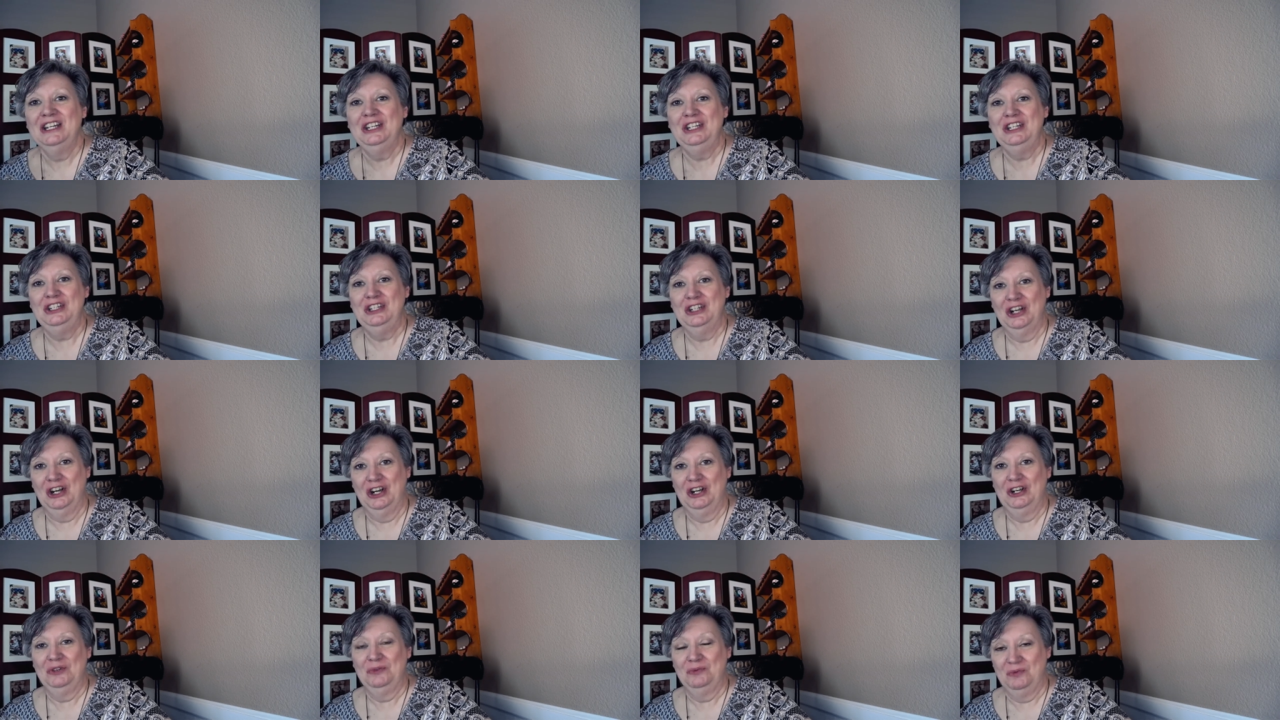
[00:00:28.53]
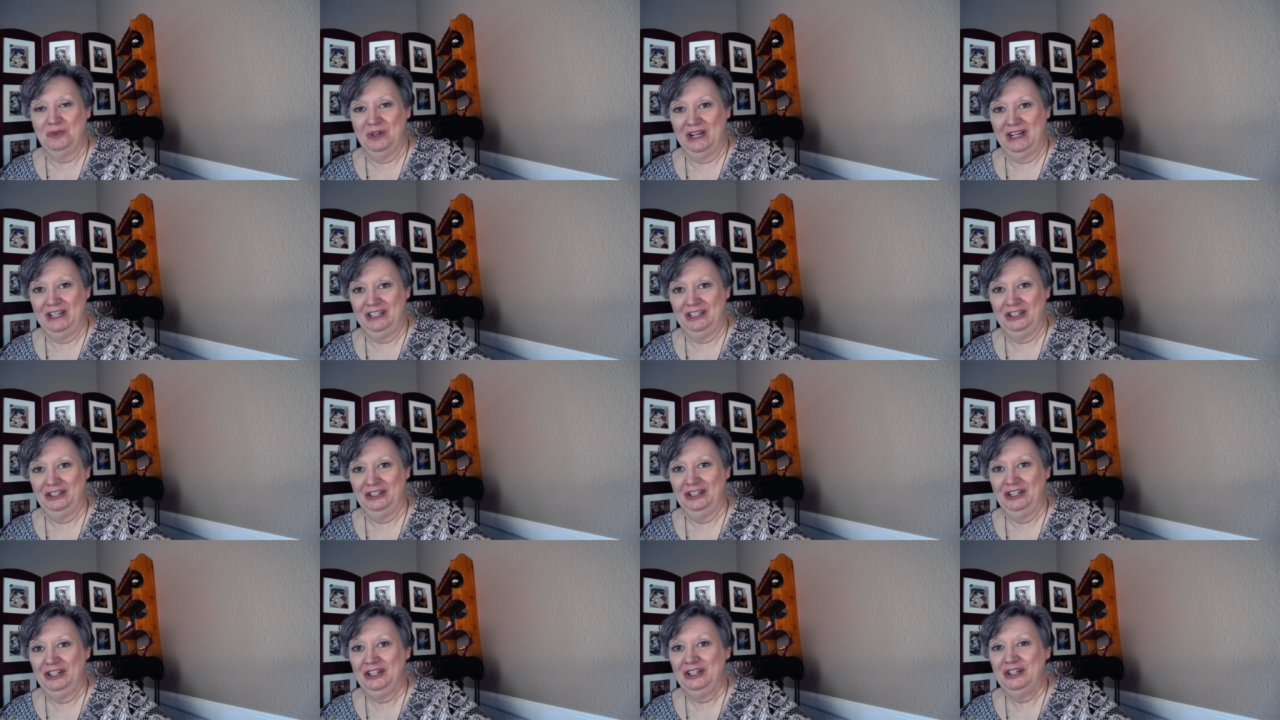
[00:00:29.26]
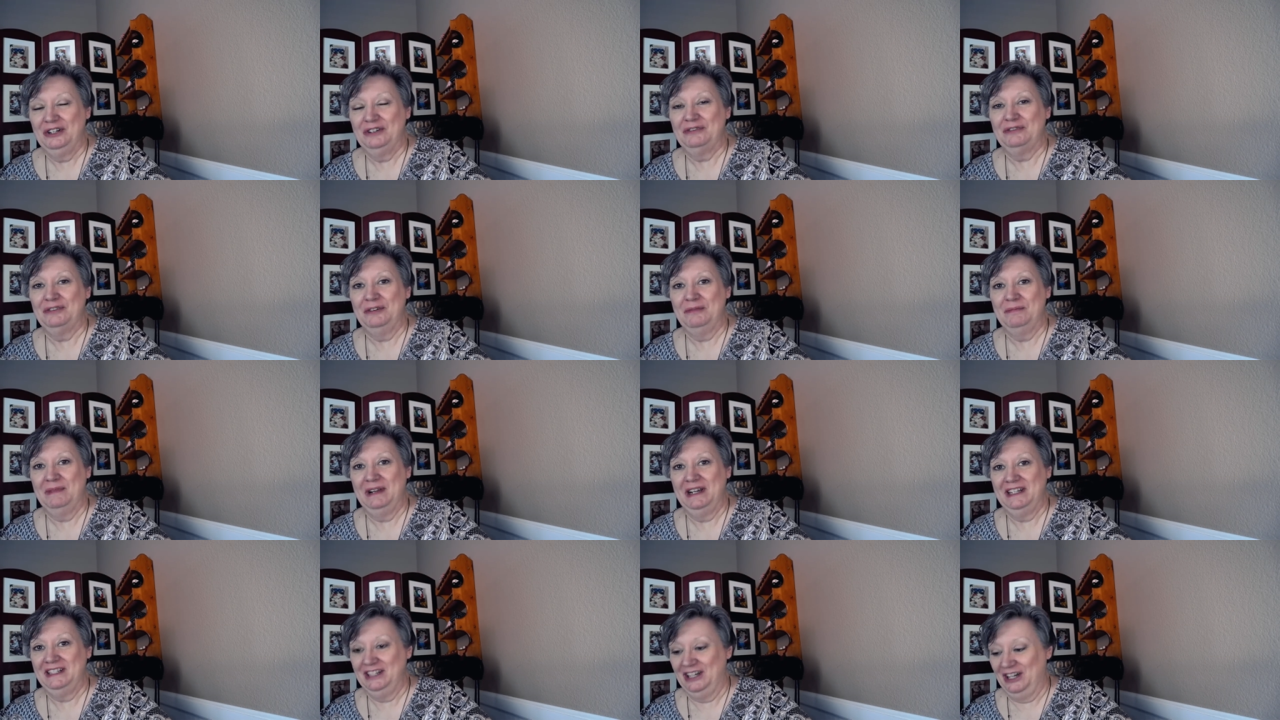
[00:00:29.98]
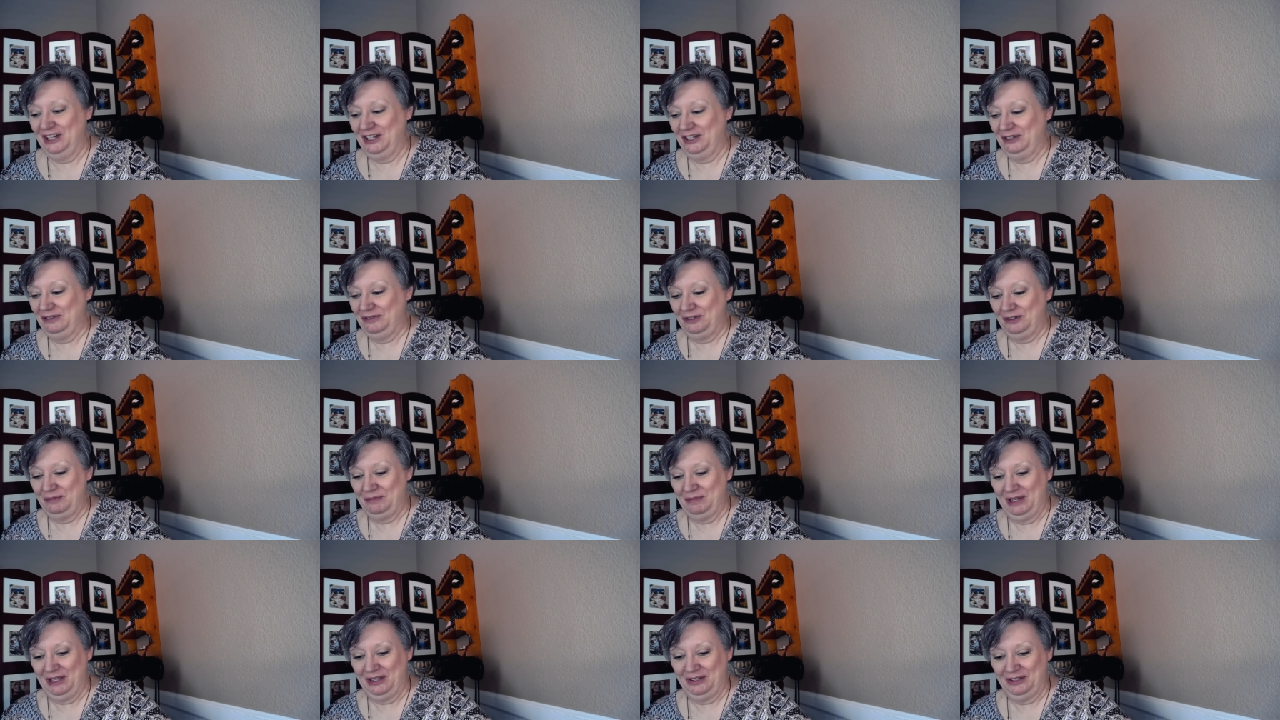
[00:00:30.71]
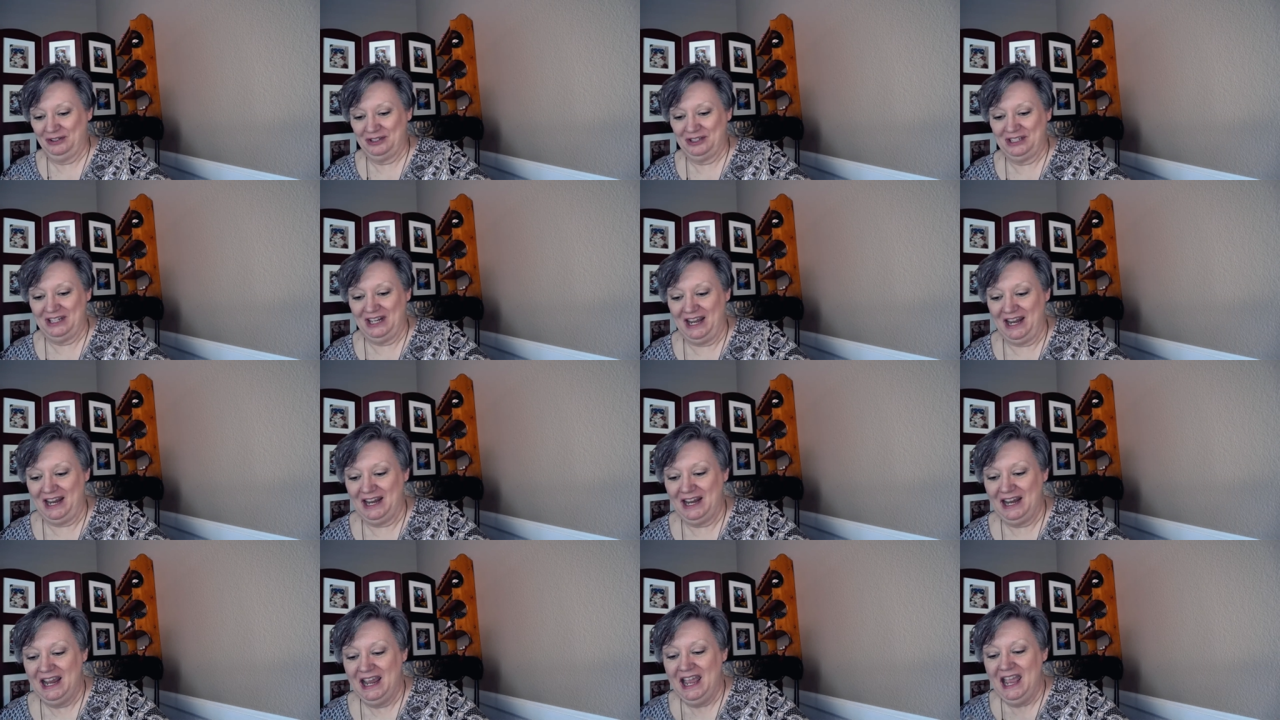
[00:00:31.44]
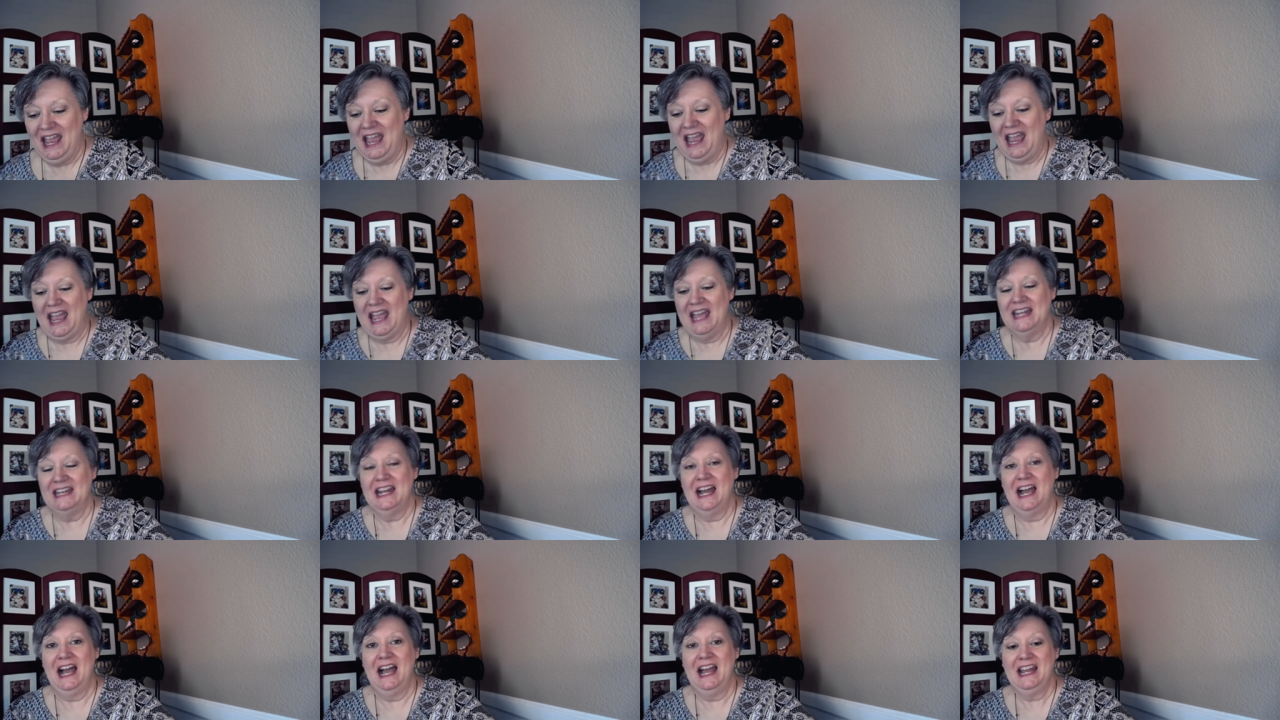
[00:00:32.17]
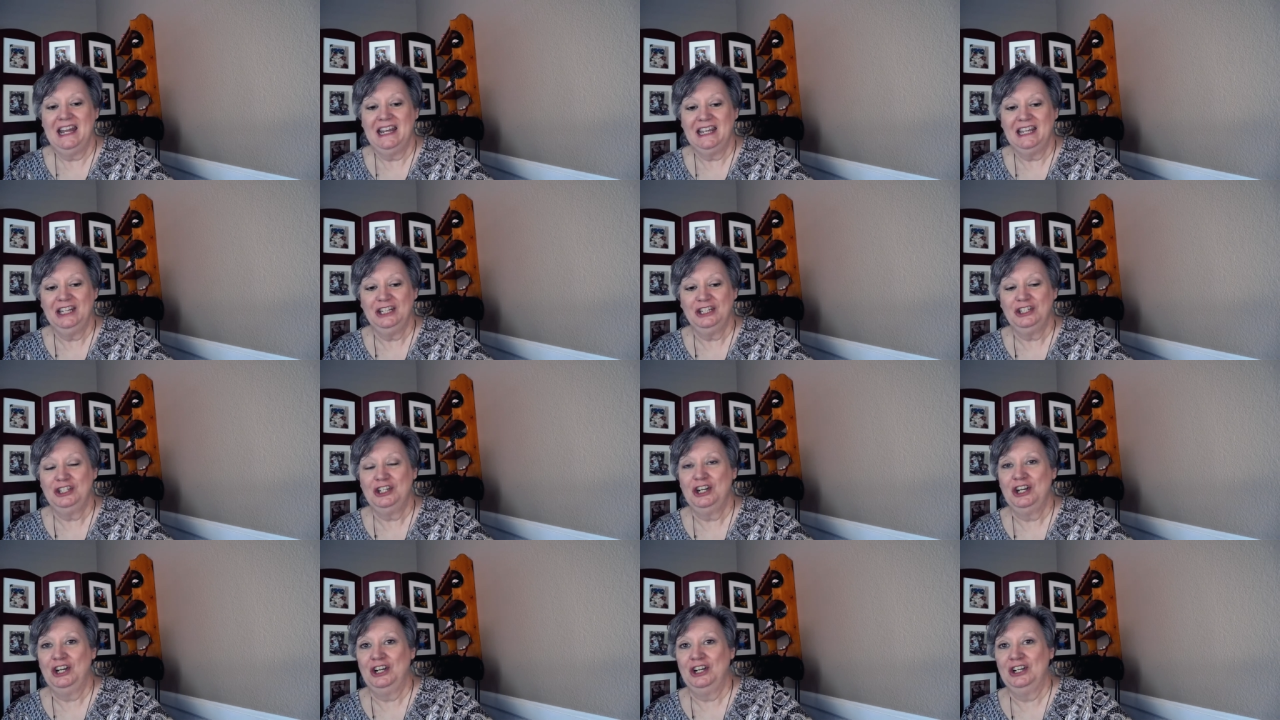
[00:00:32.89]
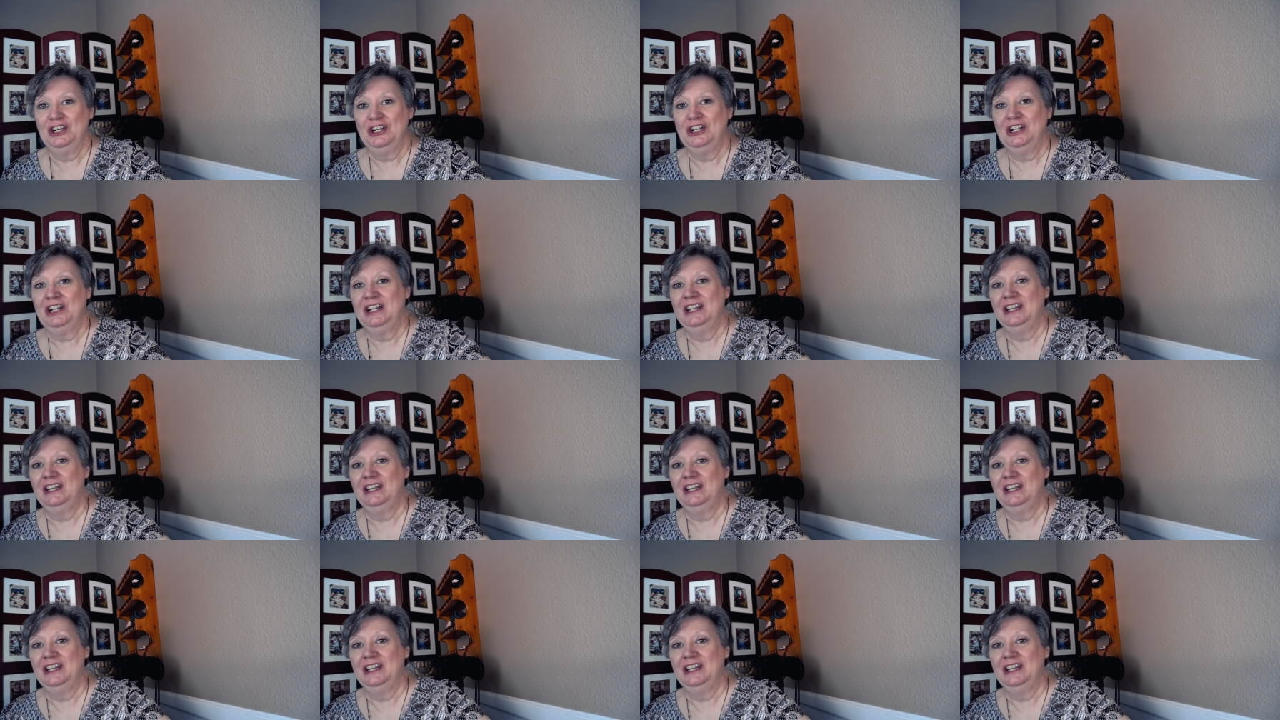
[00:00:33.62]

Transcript: yarn winder from my daughter for Mother's Day, and I can turn